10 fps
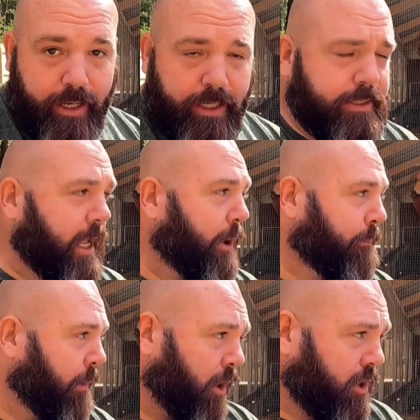it is.
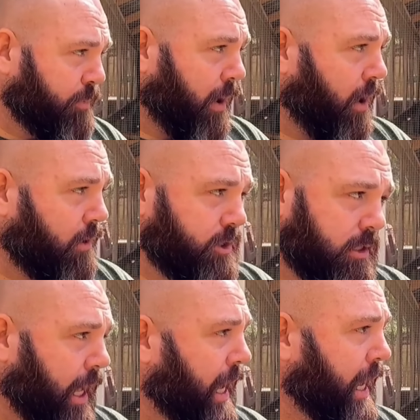Mothballs,
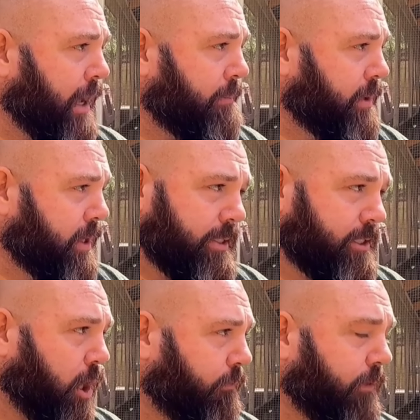lime,
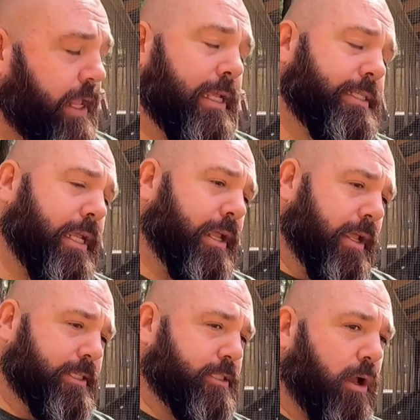sulfur. They say
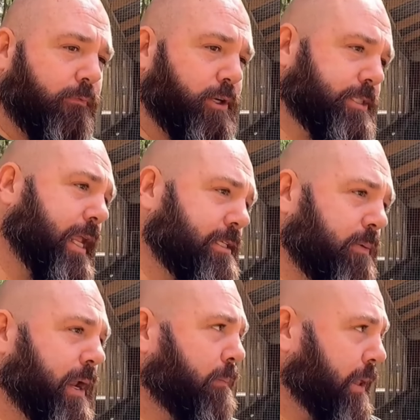sulfur stinks,
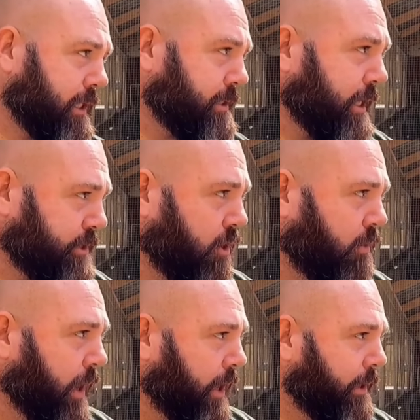so it'll make the snakes go
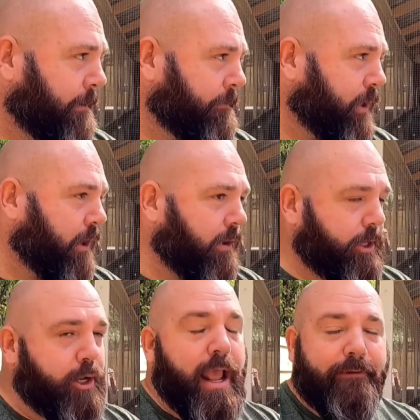away.
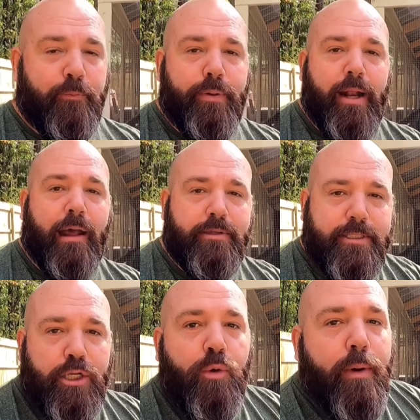You'd have to put out
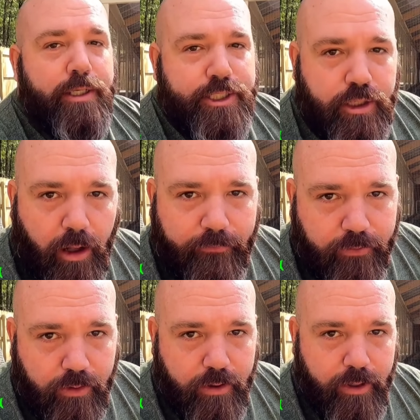so much
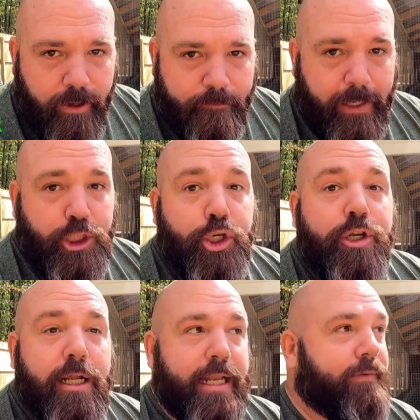sulfur that you
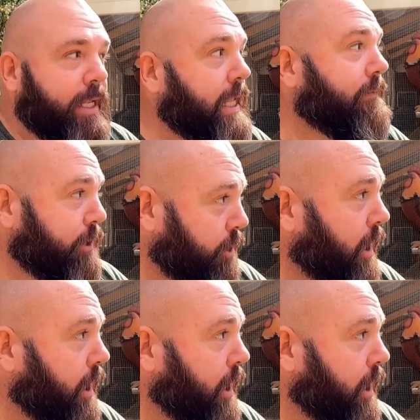couldn't even live